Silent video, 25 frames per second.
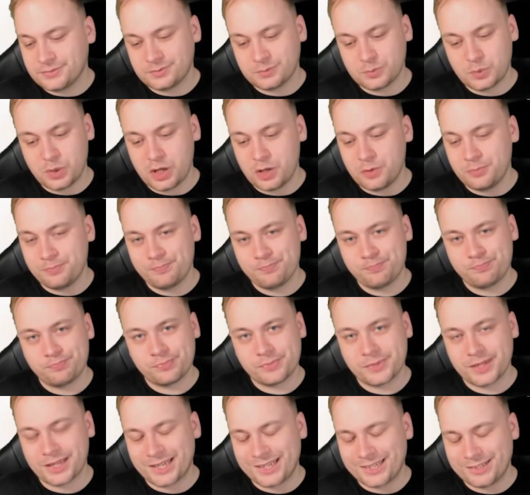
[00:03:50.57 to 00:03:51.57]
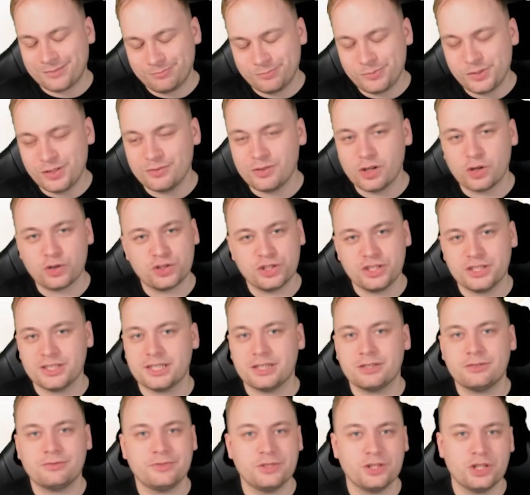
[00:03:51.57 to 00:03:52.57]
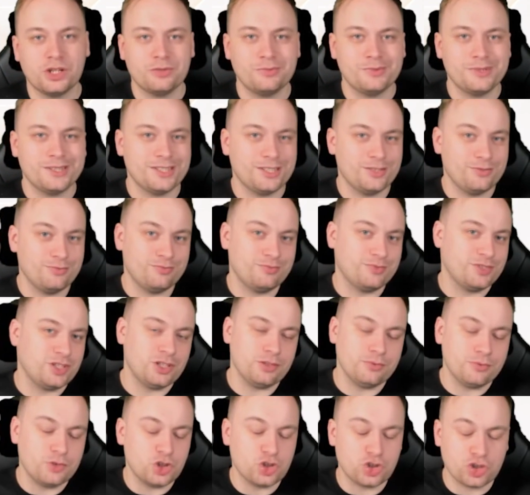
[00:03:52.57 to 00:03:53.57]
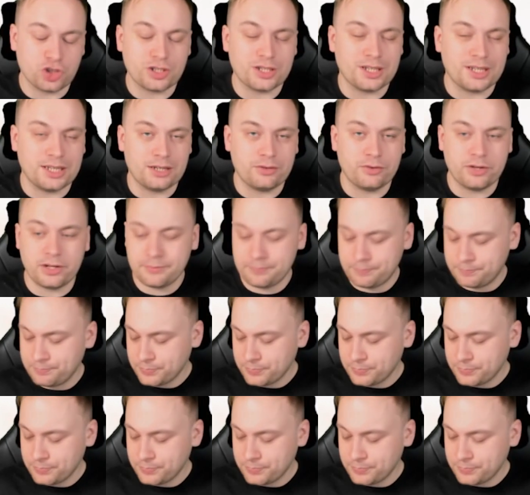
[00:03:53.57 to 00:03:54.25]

well, you've lost yourself. You just should clear it.